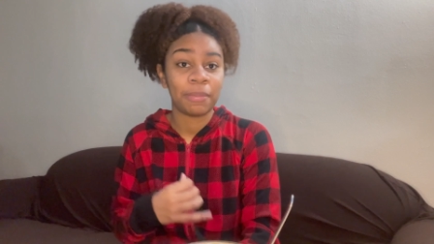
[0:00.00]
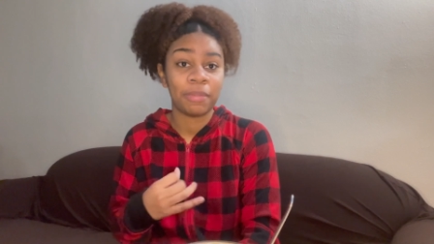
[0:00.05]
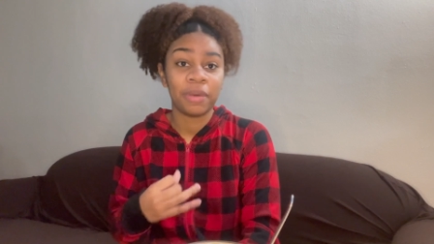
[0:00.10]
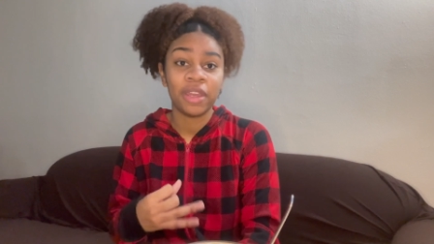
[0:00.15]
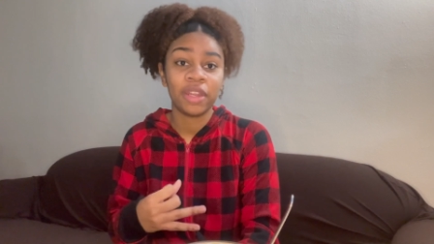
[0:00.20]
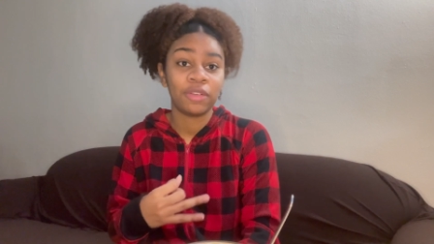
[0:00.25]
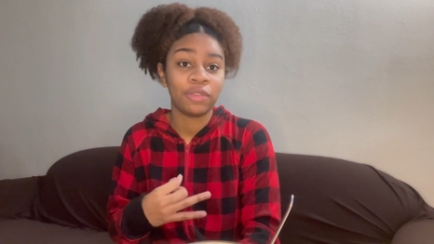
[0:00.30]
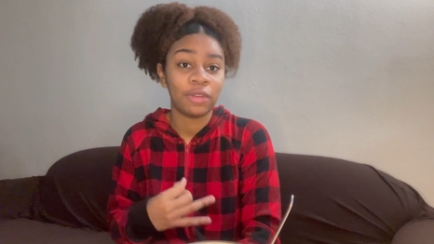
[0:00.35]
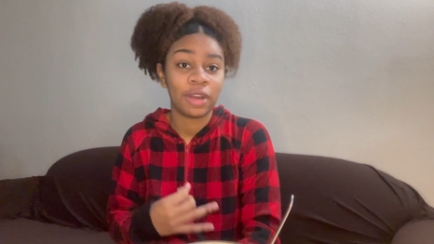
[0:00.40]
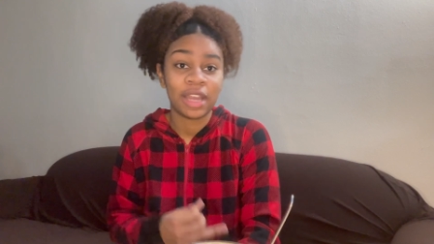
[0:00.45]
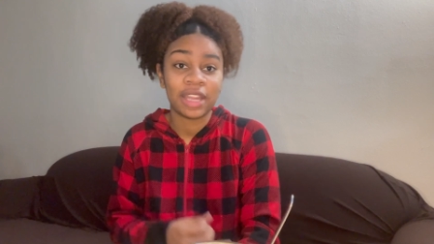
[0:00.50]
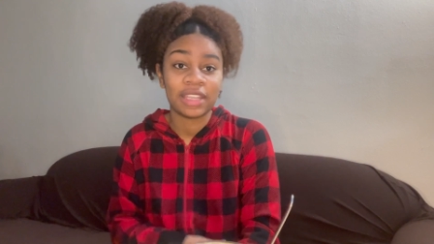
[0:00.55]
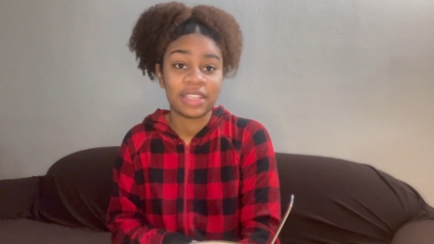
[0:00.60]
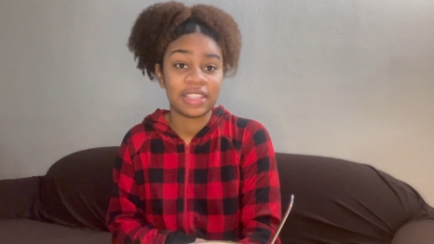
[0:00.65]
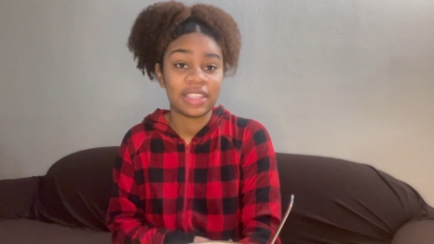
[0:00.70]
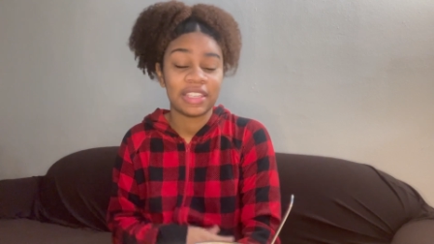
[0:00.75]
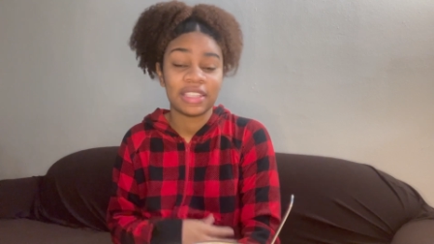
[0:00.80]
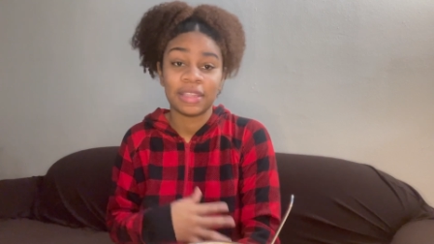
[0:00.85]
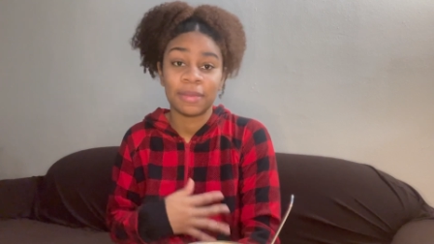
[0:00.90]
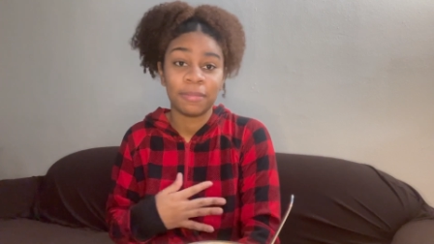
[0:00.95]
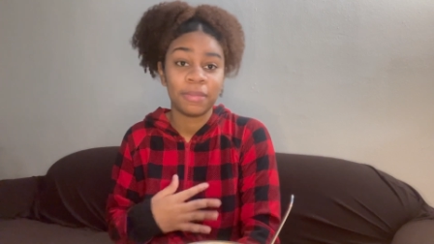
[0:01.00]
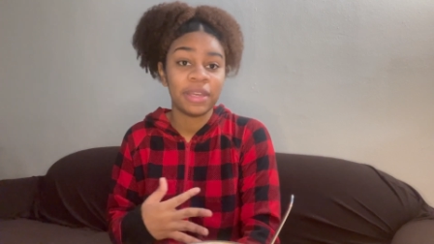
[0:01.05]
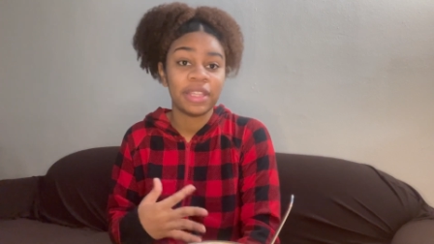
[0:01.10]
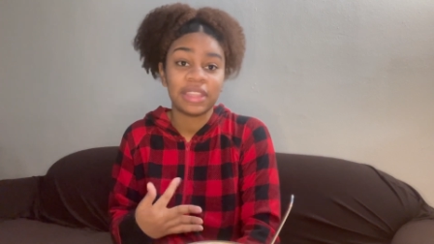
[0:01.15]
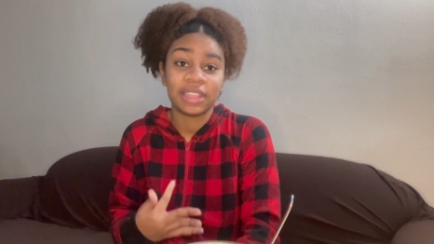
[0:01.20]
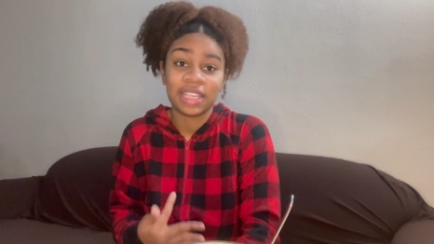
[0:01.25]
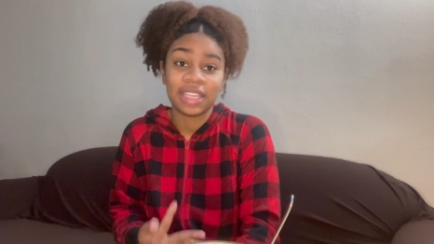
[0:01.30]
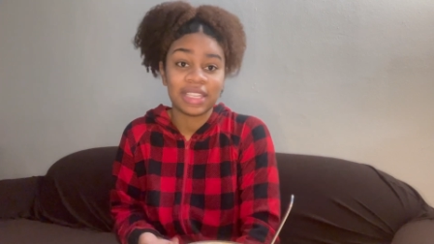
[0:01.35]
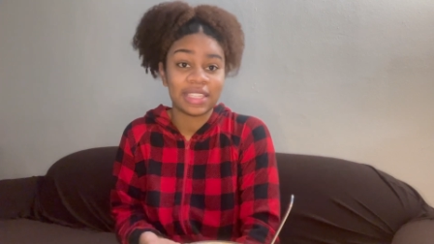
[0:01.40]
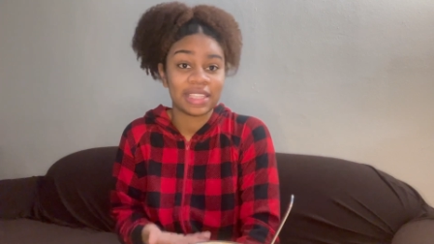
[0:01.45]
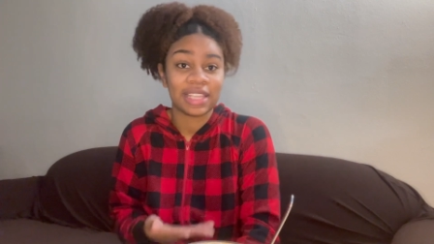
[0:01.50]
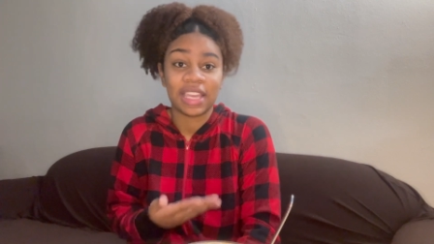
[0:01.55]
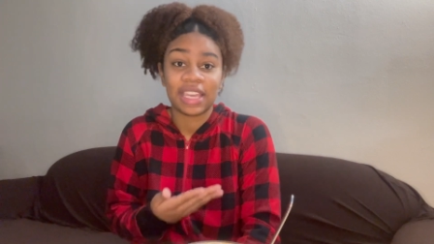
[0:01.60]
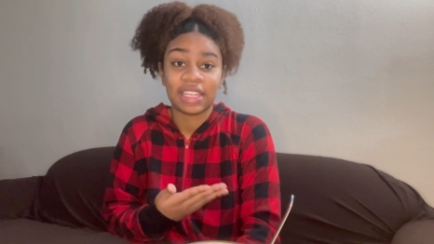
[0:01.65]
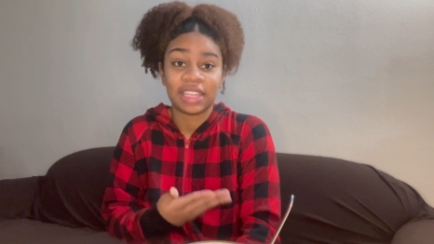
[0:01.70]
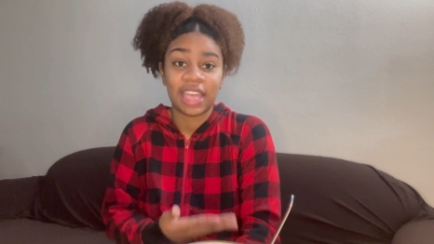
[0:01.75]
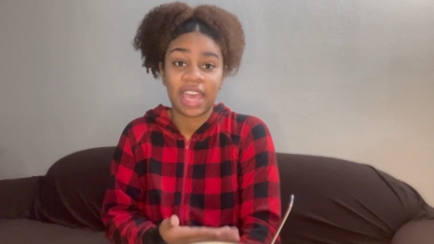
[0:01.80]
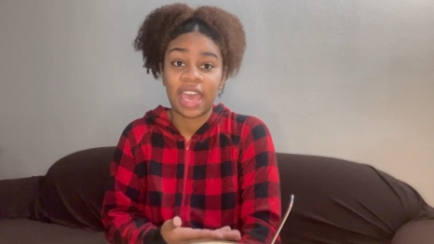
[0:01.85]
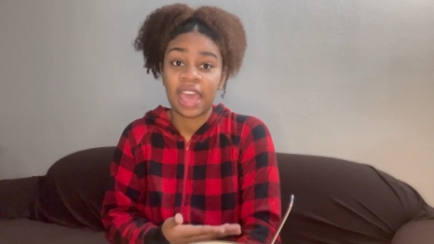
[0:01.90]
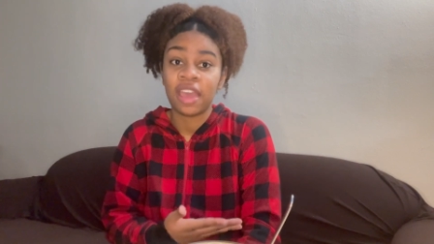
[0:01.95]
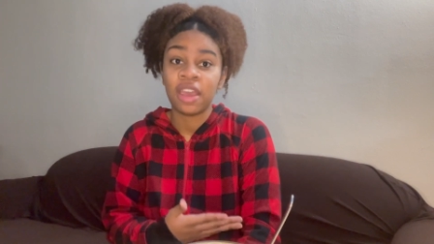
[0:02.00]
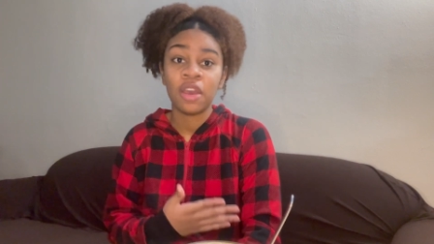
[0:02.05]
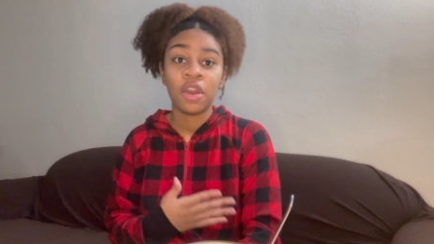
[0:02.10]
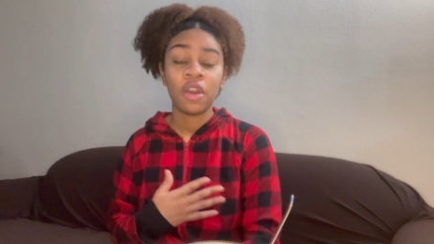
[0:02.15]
but grind season, but things like that.